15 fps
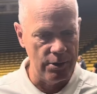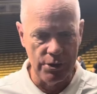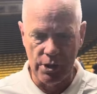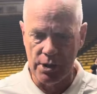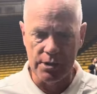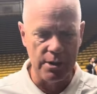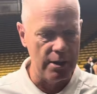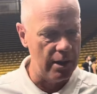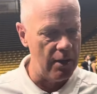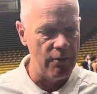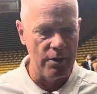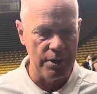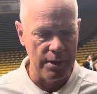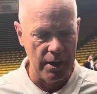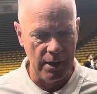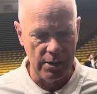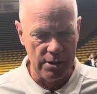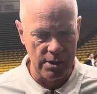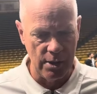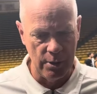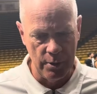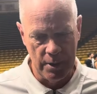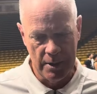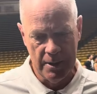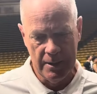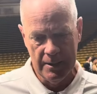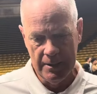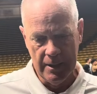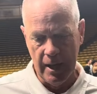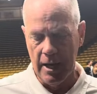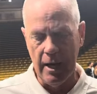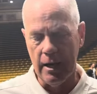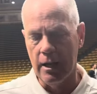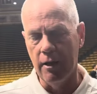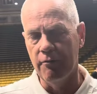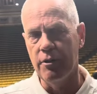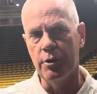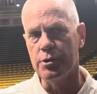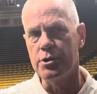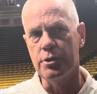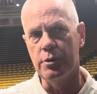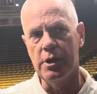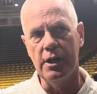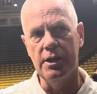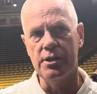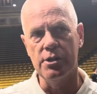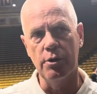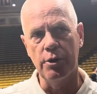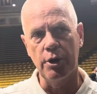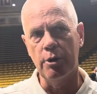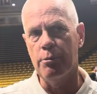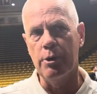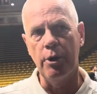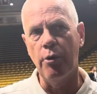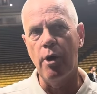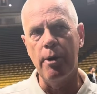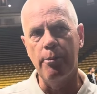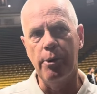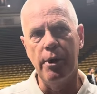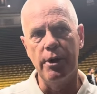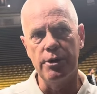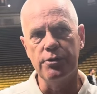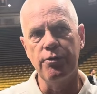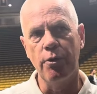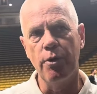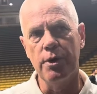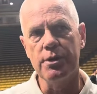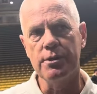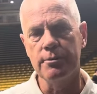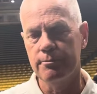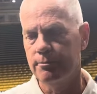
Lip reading: adjusting to everything. So I love those two kids, though. They're going to be great players for us.